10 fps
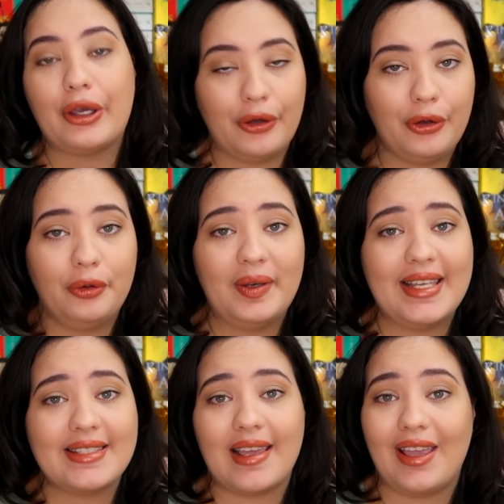who
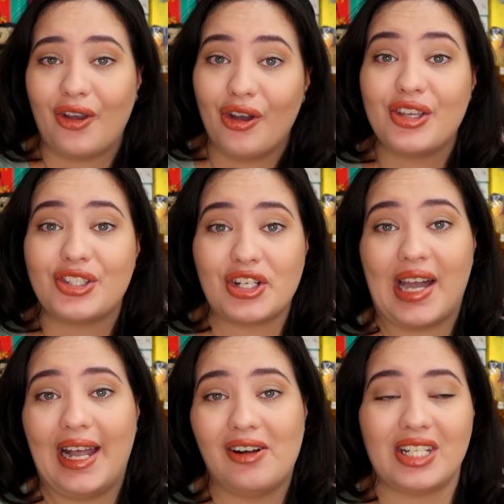is a cursed
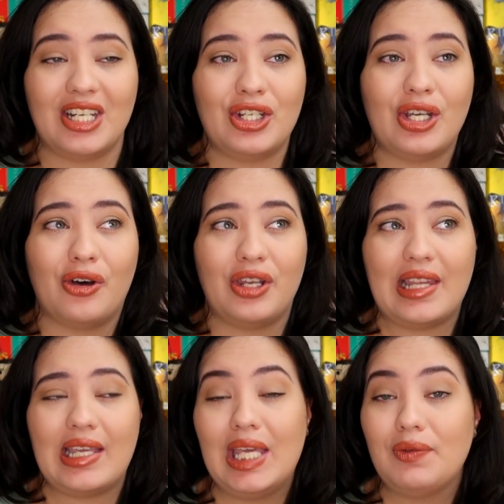child, and on
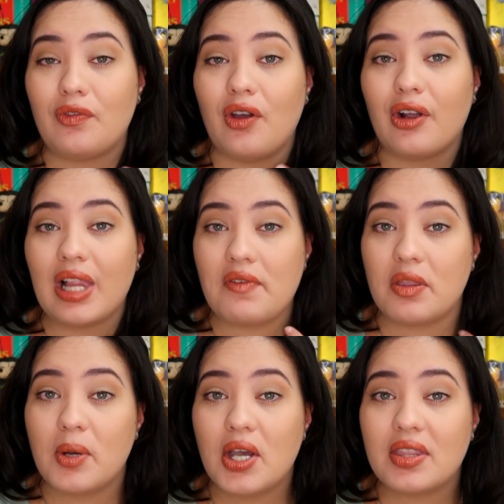the eve of her
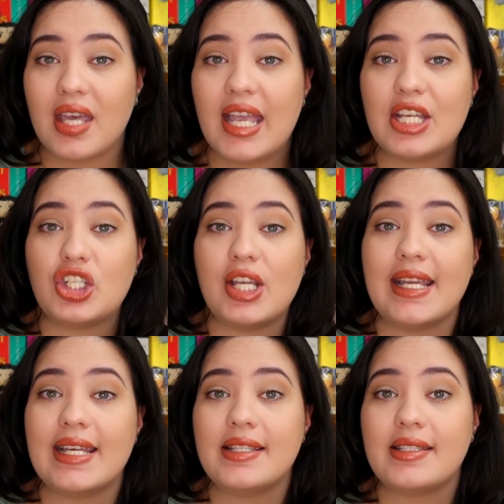11th birthday,
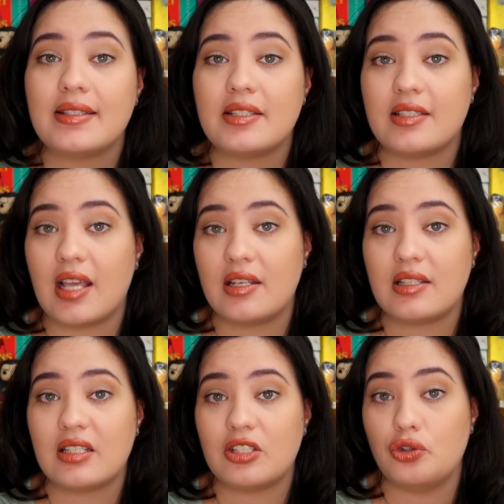she is
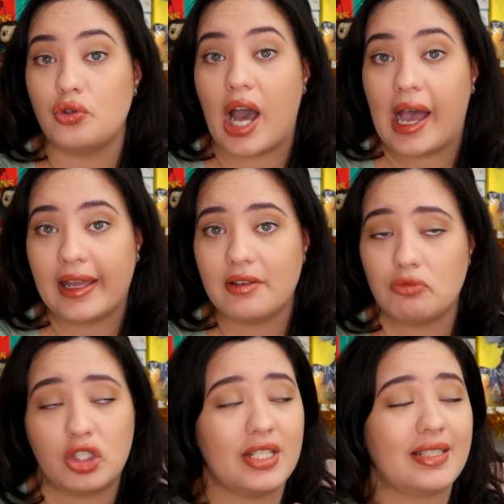sent to die.
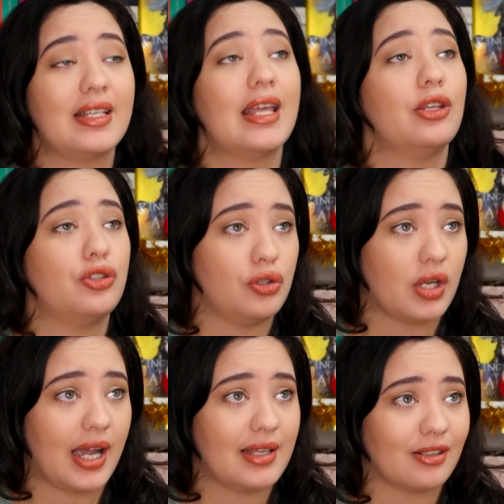She is said to
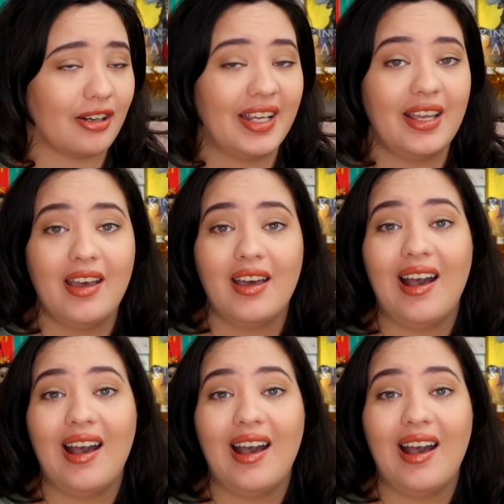die, sorry.